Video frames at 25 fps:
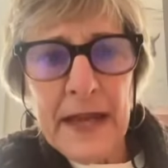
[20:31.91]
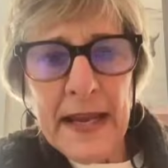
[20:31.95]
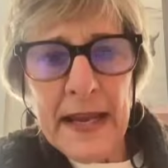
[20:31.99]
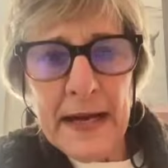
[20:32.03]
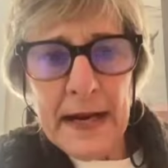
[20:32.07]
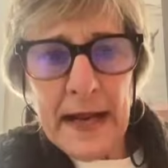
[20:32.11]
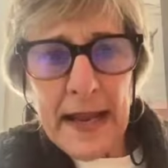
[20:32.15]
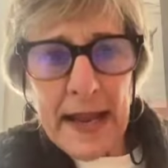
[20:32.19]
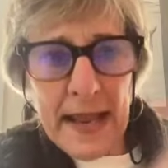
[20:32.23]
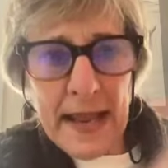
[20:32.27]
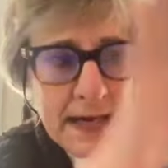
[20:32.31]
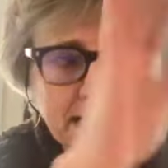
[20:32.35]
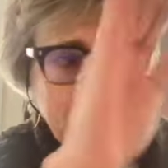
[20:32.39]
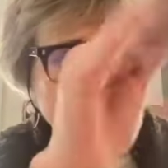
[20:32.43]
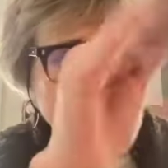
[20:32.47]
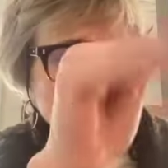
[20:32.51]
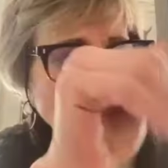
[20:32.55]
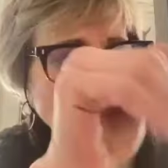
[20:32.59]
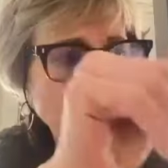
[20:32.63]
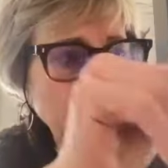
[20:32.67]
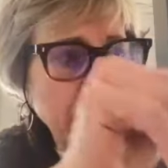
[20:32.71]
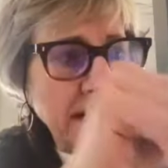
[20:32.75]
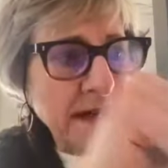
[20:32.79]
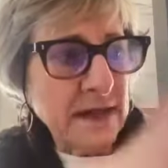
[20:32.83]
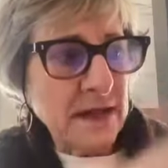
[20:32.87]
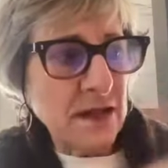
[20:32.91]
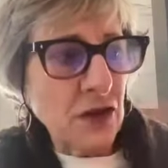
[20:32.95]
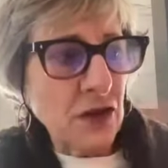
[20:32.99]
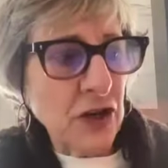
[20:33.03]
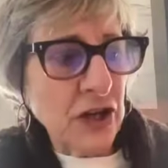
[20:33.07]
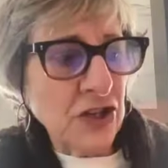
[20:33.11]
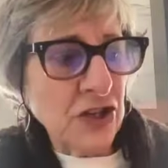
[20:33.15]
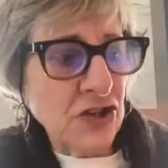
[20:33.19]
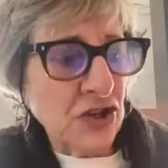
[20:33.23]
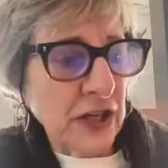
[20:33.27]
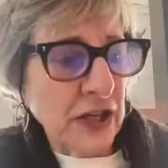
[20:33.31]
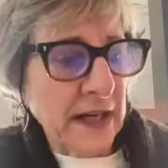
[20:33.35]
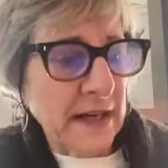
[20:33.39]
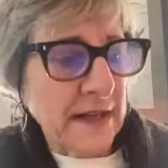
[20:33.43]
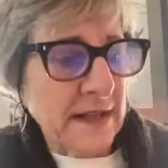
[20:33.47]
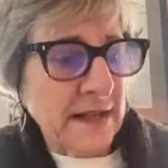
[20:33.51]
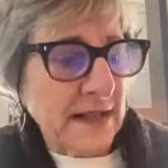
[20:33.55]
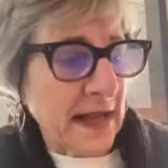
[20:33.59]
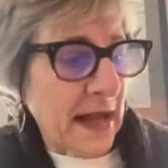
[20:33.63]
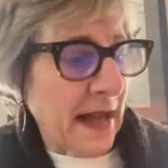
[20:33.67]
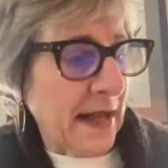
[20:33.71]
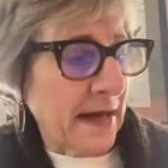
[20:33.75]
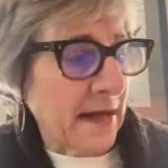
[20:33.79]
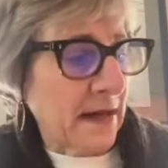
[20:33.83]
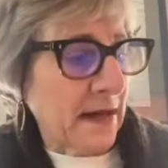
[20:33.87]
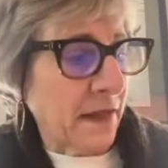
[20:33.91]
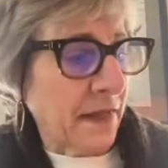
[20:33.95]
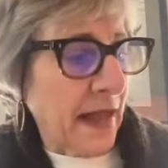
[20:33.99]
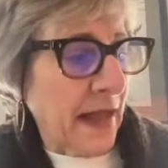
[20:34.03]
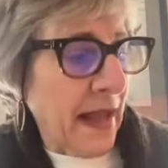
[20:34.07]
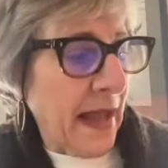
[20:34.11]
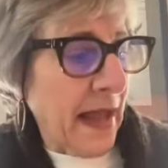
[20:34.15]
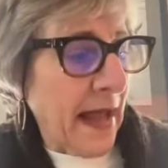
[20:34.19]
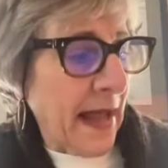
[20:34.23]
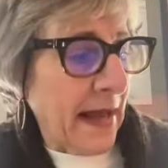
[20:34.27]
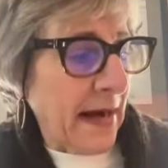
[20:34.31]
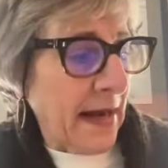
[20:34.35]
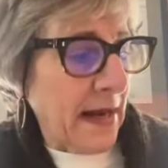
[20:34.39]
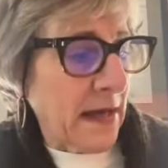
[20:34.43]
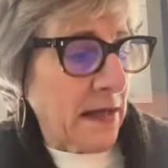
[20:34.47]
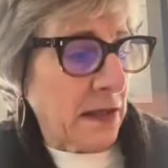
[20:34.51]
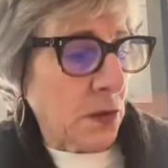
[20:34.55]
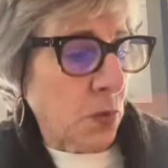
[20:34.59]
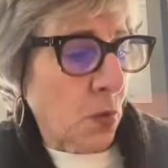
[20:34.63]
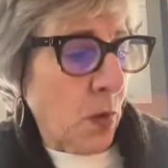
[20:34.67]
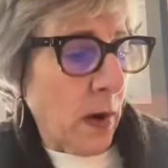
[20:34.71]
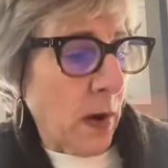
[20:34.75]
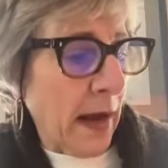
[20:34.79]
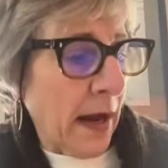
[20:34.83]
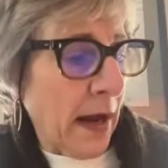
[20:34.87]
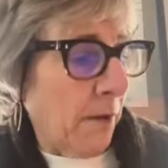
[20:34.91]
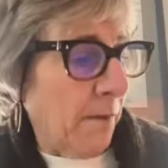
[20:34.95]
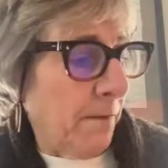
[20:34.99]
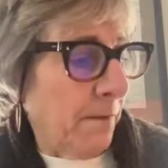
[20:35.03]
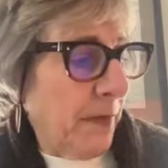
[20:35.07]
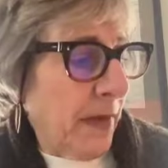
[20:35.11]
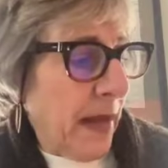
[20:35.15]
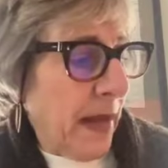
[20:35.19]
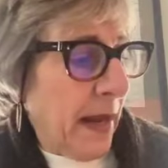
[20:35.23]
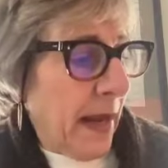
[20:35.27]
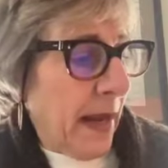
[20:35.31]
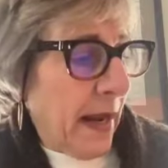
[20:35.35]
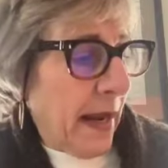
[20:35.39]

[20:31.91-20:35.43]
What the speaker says: In any of the research, it's under that as well.